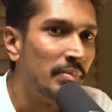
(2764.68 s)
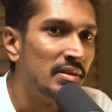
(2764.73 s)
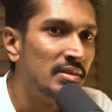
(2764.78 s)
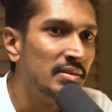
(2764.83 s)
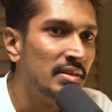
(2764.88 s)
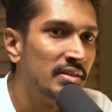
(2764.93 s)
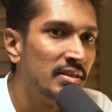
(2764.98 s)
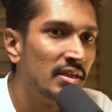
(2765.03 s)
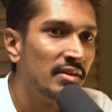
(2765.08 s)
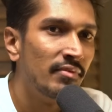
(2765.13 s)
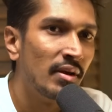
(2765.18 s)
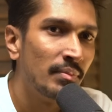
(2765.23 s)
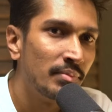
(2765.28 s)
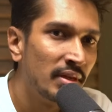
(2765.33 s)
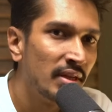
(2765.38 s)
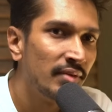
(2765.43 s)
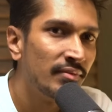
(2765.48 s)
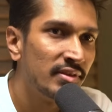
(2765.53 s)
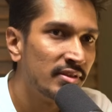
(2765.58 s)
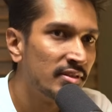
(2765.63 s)
business in
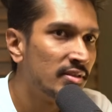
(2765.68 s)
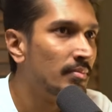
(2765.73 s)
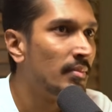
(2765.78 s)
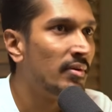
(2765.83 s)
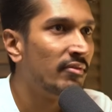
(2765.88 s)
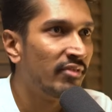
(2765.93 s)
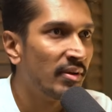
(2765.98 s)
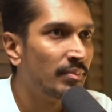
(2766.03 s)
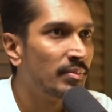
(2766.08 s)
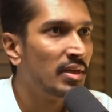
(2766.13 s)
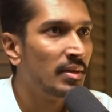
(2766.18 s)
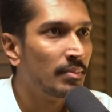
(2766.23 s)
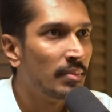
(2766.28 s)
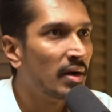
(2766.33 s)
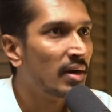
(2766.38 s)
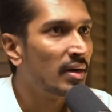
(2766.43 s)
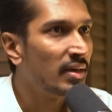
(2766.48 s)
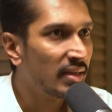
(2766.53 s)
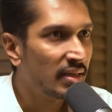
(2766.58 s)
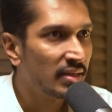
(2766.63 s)
Web3, which is a Web3
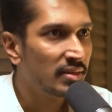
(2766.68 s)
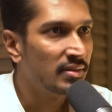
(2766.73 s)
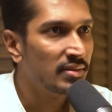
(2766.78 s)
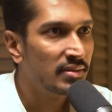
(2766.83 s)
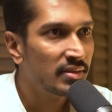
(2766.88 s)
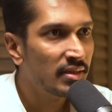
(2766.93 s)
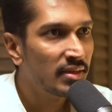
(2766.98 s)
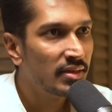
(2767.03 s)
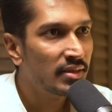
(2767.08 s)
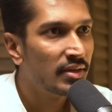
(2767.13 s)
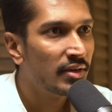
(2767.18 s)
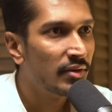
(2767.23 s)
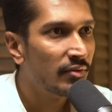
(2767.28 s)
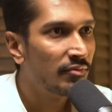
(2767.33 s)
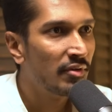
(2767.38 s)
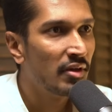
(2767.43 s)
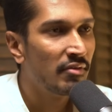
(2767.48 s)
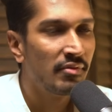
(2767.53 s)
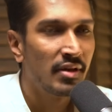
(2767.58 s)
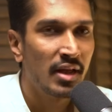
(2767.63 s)
marketing agency,
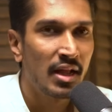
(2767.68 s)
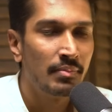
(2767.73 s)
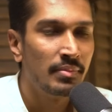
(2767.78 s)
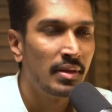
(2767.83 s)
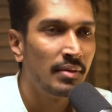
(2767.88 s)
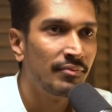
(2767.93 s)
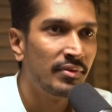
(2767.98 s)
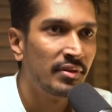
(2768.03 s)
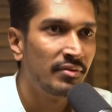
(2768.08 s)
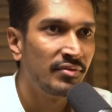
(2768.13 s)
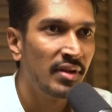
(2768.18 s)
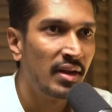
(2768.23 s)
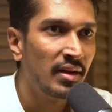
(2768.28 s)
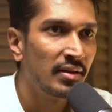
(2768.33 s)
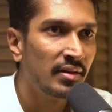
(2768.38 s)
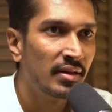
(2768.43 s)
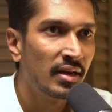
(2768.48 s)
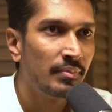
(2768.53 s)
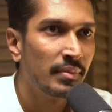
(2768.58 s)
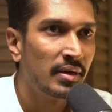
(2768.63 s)
where we help them with
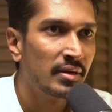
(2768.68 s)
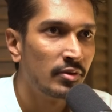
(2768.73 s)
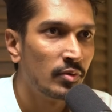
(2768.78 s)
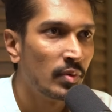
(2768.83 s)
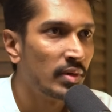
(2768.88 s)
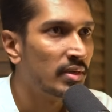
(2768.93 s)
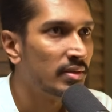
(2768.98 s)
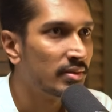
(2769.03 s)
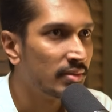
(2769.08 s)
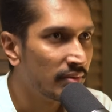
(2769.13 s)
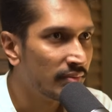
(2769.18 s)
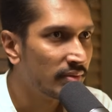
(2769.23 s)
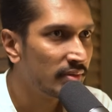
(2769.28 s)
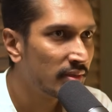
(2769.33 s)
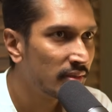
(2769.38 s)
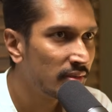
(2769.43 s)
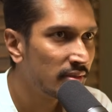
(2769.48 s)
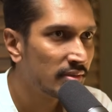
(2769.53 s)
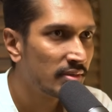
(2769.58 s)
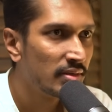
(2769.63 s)
Telegram and Twitter
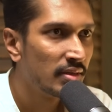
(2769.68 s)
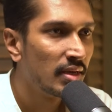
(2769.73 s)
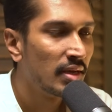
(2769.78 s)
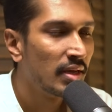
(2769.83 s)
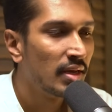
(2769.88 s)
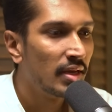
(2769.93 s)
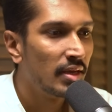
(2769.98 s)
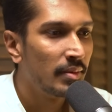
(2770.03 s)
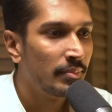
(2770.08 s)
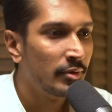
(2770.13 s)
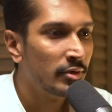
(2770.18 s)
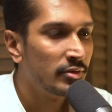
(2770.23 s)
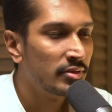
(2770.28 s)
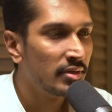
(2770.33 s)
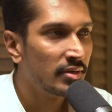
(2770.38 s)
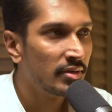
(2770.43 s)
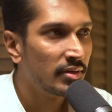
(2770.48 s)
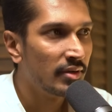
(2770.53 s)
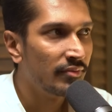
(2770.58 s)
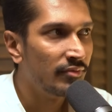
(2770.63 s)
services.
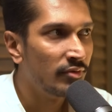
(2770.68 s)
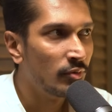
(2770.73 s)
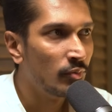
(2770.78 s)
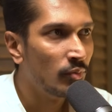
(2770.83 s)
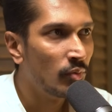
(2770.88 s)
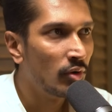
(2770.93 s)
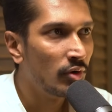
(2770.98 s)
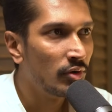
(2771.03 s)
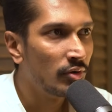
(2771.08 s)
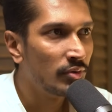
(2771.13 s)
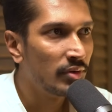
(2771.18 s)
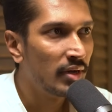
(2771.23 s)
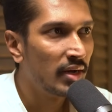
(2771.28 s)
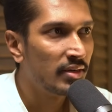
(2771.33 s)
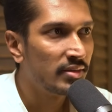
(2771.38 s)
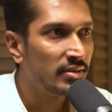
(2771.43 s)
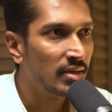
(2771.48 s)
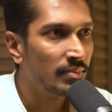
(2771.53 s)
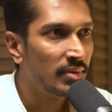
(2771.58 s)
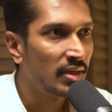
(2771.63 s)
Because if you want to
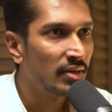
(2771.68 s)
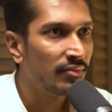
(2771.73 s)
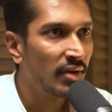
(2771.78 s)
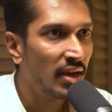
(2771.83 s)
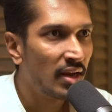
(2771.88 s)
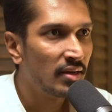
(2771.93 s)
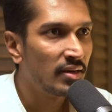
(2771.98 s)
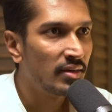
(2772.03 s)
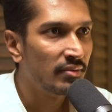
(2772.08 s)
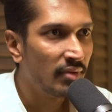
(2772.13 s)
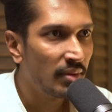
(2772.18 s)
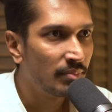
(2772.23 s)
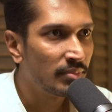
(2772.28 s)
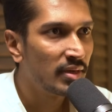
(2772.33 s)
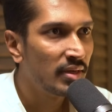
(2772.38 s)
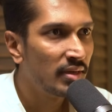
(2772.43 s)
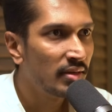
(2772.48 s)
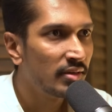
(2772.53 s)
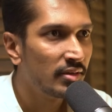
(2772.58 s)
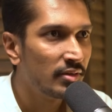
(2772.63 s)
get something viral in
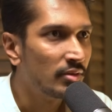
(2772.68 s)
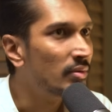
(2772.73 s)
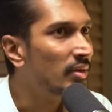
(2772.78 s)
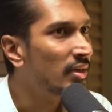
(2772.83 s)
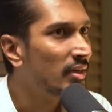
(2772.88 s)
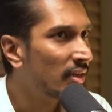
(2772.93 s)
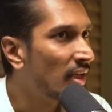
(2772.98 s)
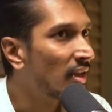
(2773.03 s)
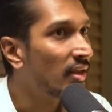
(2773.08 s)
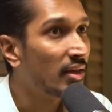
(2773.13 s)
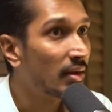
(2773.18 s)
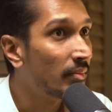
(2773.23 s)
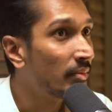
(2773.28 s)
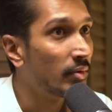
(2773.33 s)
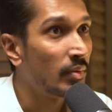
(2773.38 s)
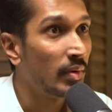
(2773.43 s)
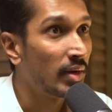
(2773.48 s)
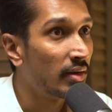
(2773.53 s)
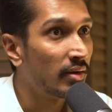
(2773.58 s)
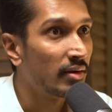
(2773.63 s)
Web3, you need Telegram
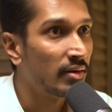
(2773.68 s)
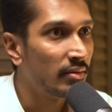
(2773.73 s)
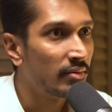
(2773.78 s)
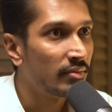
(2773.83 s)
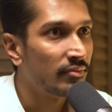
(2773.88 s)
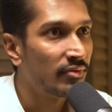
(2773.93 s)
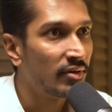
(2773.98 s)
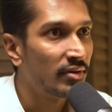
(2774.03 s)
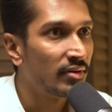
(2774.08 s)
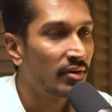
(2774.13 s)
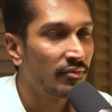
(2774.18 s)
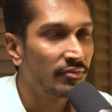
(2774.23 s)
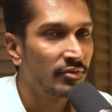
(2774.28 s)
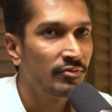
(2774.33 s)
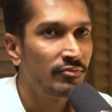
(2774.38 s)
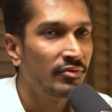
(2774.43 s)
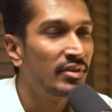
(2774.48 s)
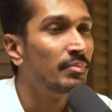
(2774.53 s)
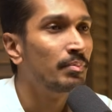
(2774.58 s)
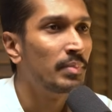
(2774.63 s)
and Twitter in front of
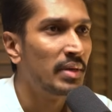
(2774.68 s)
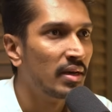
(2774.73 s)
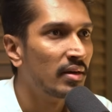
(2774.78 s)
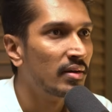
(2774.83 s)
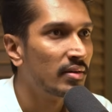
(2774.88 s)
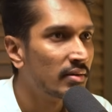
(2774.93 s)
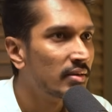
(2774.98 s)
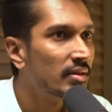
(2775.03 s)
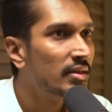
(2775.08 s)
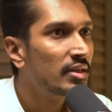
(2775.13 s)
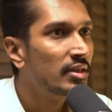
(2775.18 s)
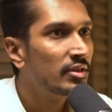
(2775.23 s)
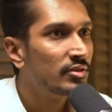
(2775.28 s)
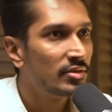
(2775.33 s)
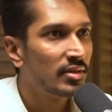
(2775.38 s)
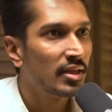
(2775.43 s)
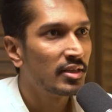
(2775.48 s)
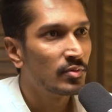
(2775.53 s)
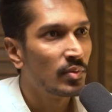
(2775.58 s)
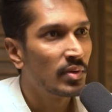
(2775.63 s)
you with PR.
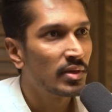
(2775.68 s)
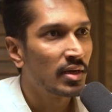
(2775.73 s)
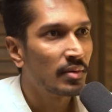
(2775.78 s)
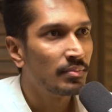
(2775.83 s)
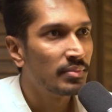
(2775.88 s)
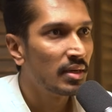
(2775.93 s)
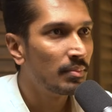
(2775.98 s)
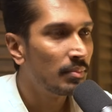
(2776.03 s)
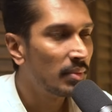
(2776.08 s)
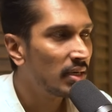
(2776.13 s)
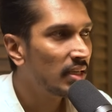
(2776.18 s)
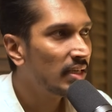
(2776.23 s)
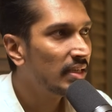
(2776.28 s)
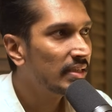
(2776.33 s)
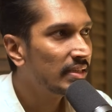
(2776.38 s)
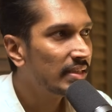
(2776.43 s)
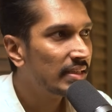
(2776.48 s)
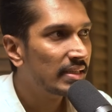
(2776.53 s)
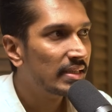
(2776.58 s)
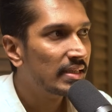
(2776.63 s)
So that's one company I'm
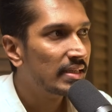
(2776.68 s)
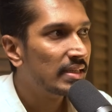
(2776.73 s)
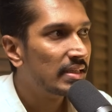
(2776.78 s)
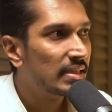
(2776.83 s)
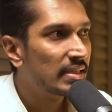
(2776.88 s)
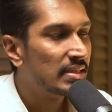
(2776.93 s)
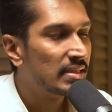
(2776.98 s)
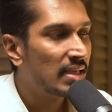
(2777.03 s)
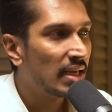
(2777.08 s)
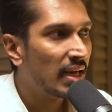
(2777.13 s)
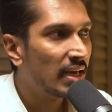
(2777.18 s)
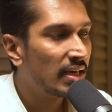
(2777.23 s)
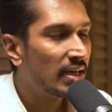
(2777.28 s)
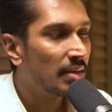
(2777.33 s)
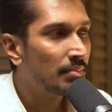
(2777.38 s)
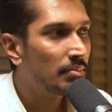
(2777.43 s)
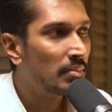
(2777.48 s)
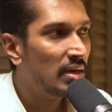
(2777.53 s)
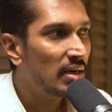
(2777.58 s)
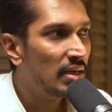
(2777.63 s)
building.
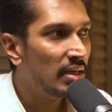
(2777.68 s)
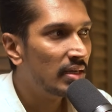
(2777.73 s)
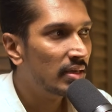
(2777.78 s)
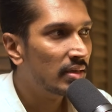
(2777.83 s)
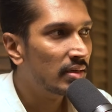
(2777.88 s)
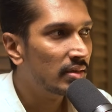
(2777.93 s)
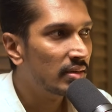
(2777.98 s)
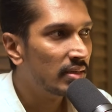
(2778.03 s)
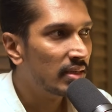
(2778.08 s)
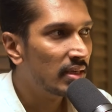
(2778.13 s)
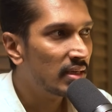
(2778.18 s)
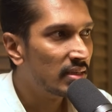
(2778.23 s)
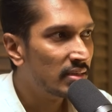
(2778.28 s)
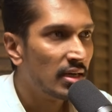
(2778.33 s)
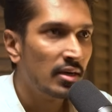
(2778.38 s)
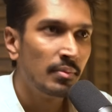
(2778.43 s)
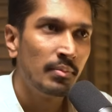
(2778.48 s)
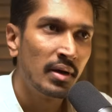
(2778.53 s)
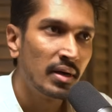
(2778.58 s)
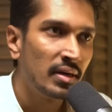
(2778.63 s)
Second, I'm building a real
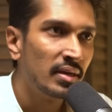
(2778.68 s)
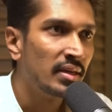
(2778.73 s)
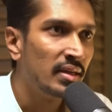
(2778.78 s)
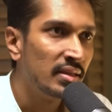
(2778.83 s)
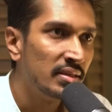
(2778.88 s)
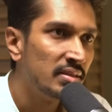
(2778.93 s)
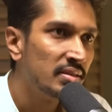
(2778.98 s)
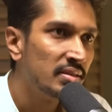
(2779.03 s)
estate marketing